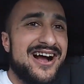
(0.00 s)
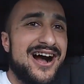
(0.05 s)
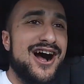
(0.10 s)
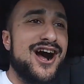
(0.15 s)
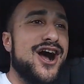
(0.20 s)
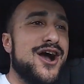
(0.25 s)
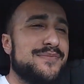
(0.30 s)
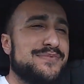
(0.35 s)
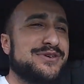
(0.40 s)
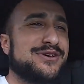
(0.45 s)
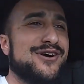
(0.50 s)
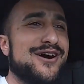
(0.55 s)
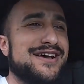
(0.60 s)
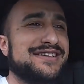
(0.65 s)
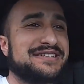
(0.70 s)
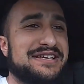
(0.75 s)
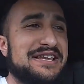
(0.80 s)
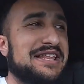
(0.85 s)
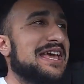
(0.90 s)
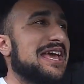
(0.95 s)
I hope you
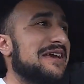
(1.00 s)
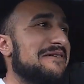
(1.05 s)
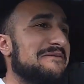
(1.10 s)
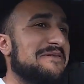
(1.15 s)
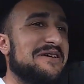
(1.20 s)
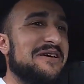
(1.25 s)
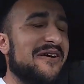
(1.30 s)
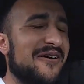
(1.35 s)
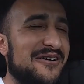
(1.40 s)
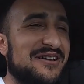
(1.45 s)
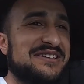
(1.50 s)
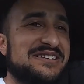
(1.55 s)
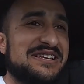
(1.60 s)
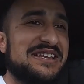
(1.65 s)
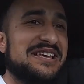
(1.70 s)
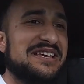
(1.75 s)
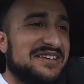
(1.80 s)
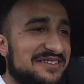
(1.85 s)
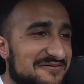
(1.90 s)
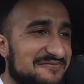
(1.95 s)
guys can hear me,
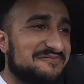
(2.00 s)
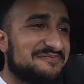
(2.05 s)
honestly.